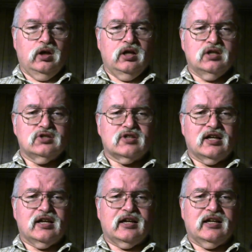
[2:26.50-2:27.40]
is
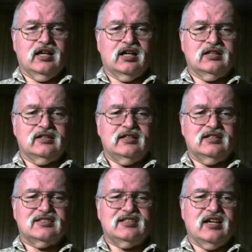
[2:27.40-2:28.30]
that a gun
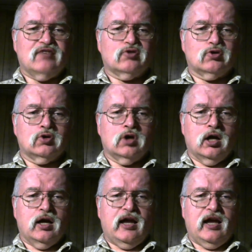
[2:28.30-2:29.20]
is never,
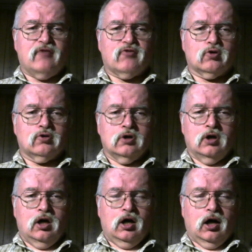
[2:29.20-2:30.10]
ever
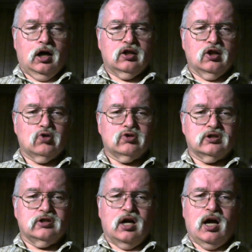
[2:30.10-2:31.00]
unloaded.
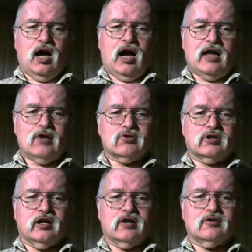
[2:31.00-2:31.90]
I don't
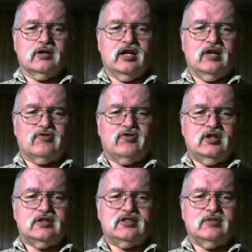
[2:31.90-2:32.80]
care if
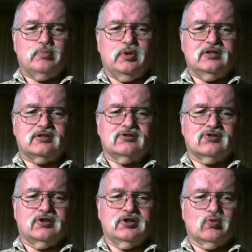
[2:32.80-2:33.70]
it's in pieces
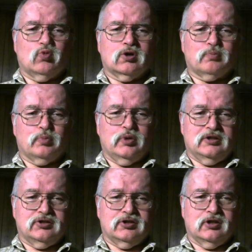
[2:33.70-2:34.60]
on your
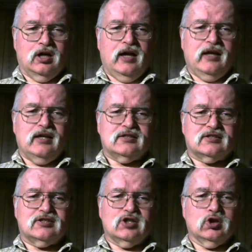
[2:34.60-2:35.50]
workbench, it's
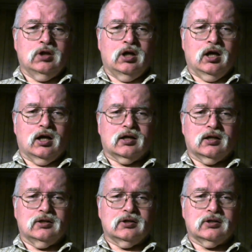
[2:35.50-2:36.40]
still
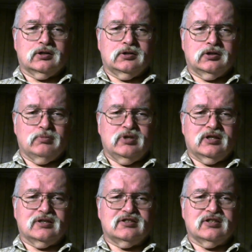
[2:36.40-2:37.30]
to be
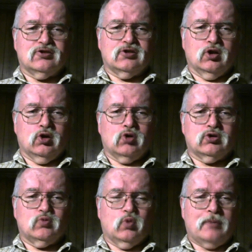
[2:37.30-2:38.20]
considered a
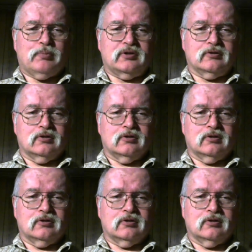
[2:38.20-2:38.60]
loaded weapon.